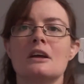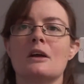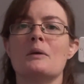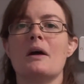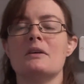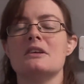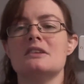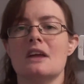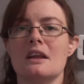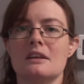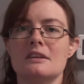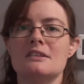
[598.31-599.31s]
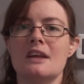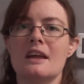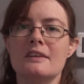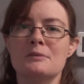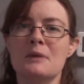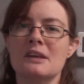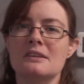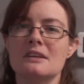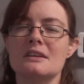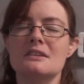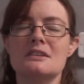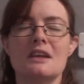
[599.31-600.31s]
and share this
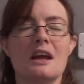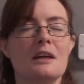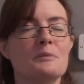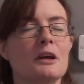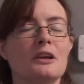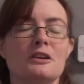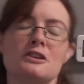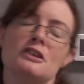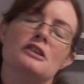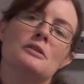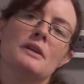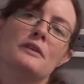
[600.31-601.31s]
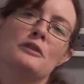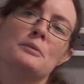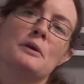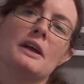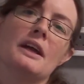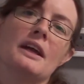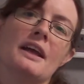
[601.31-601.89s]
message, share my good news with everybody.